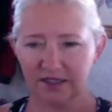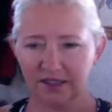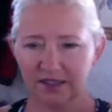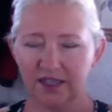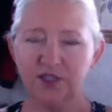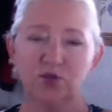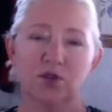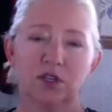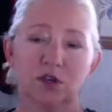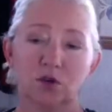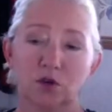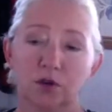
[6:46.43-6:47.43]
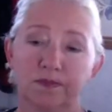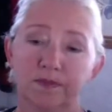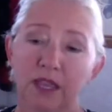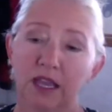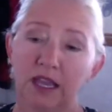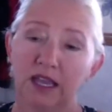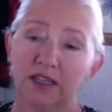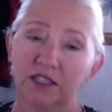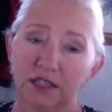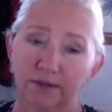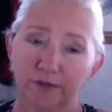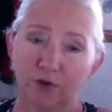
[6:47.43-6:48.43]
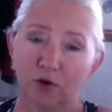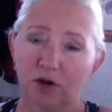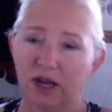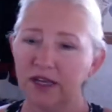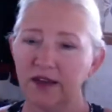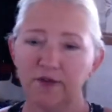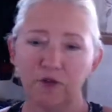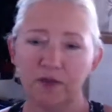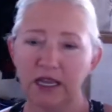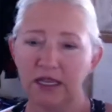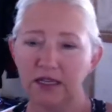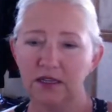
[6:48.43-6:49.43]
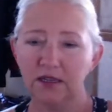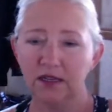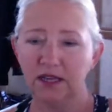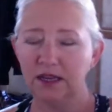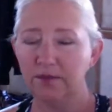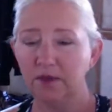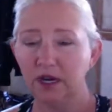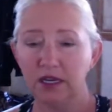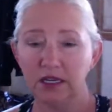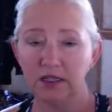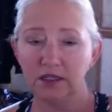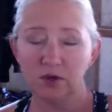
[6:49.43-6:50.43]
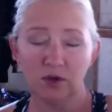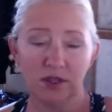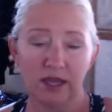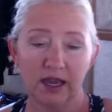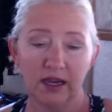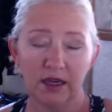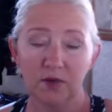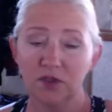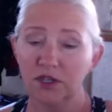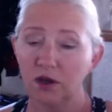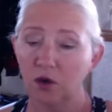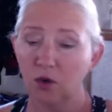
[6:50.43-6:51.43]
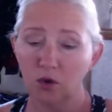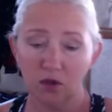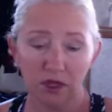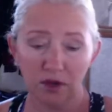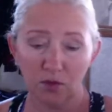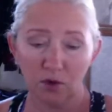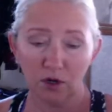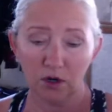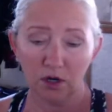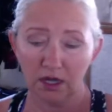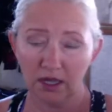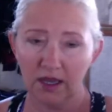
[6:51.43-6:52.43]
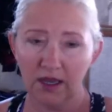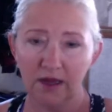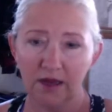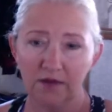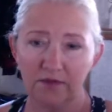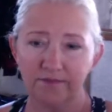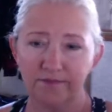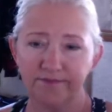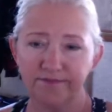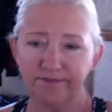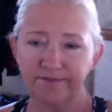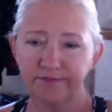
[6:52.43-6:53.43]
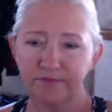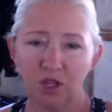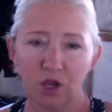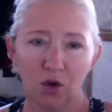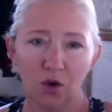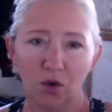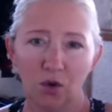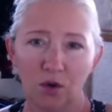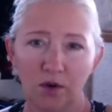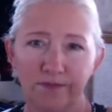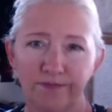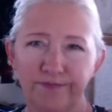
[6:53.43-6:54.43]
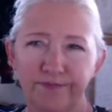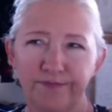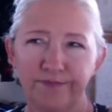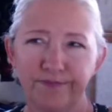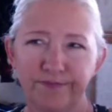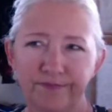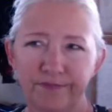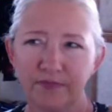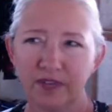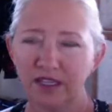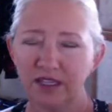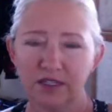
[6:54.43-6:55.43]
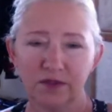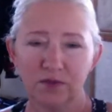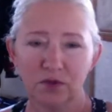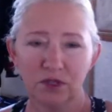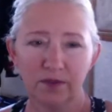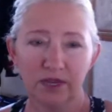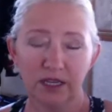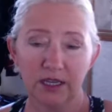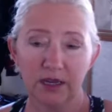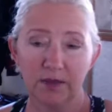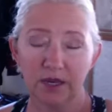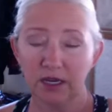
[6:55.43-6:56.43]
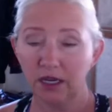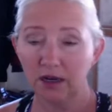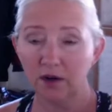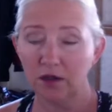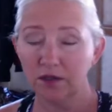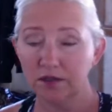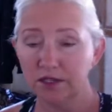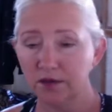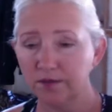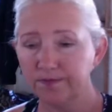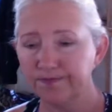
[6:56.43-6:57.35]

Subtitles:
that's really cool. Except for I never made any money doing that. It was a whole lot of work, and no, I didn't really make any money at all. So,